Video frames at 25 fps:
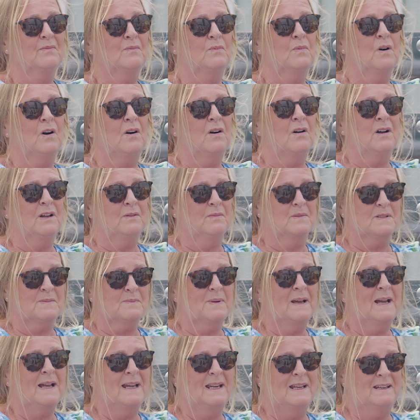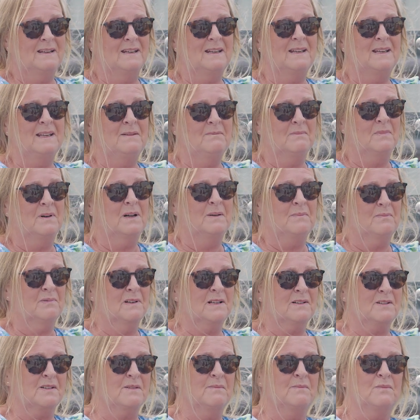what I was paying in my
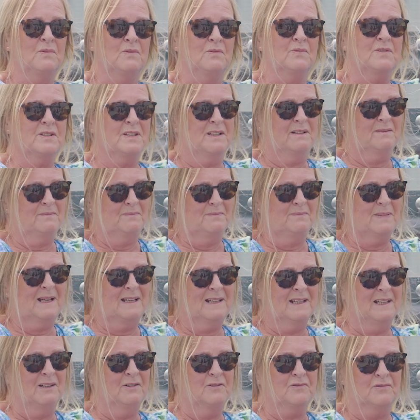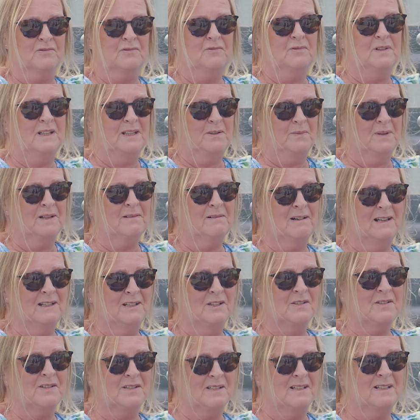bricks and mortar back in Crawley, where I
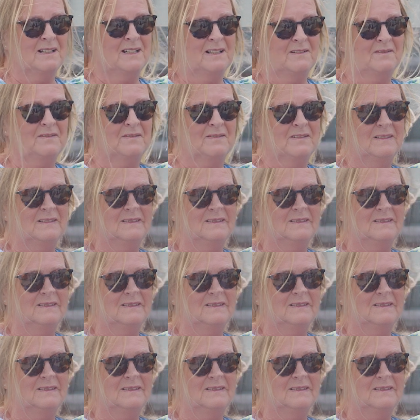used to live.